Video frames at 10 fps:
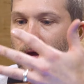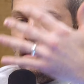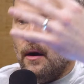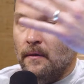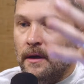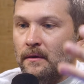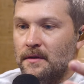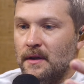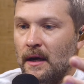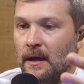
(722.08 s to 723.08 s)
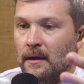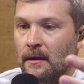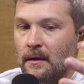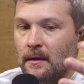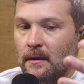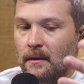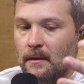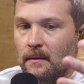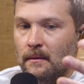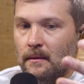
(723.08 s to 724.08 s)
then on the other side,
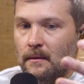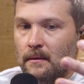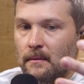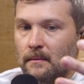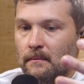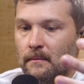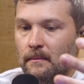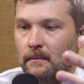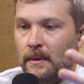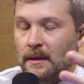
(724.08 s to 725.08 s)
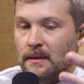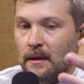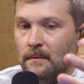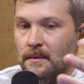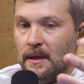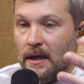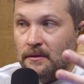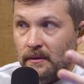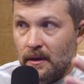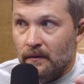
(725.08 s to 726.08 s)
many times,
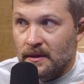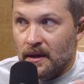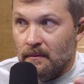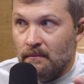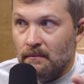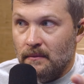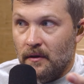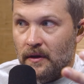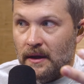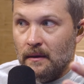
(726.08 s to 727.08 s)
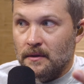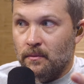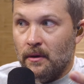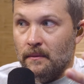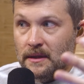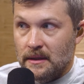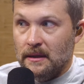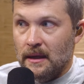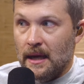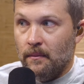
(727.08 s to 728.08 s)
actually every time, the thing yeah. that was promised
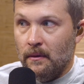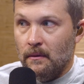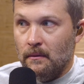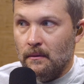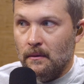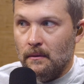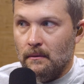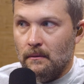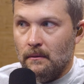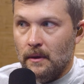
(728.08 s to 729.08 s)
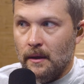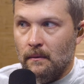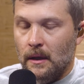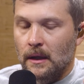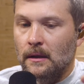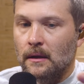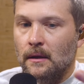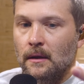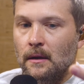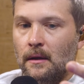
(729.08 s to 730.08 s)
didn't happen. Yes. Right away
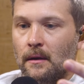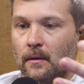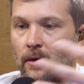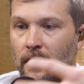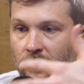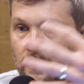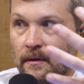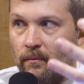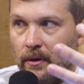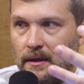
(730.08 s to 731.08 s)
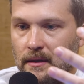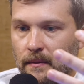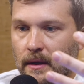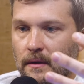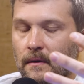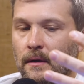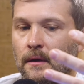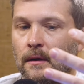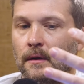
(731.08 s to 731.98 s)
or even in proximity to it.